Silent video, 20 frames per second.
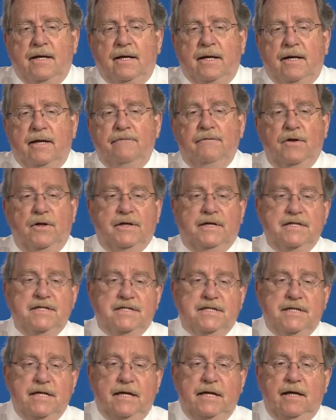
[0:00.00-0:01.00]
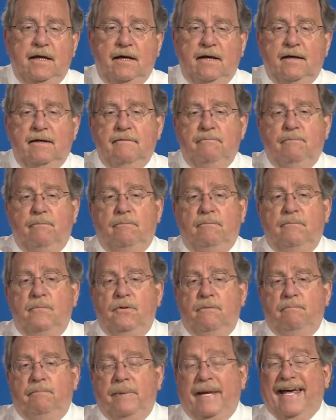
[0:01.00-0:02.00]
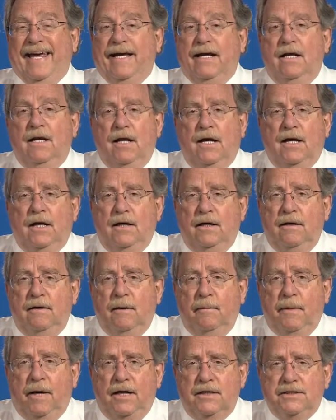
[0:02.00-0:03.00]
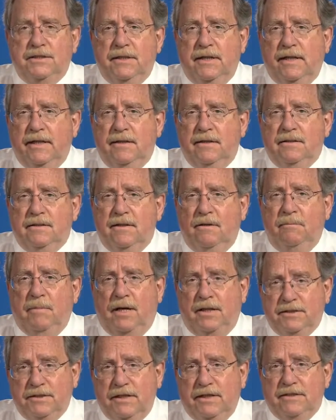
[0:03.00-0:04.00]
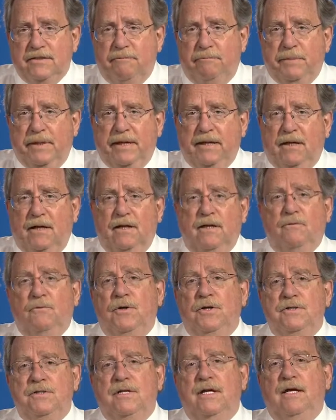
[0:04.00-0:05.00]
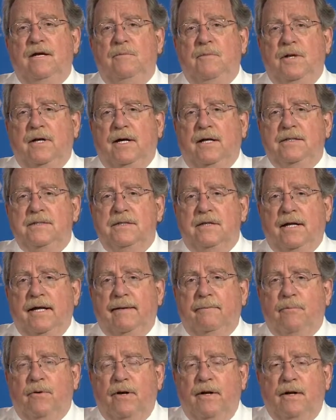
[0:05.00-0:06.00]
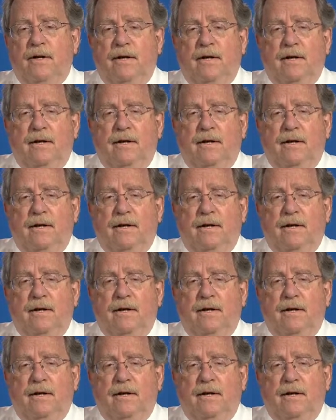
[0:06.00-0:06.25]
If you look in C, pig lung, homogenates of pig lung were used to immunize the Lamprey.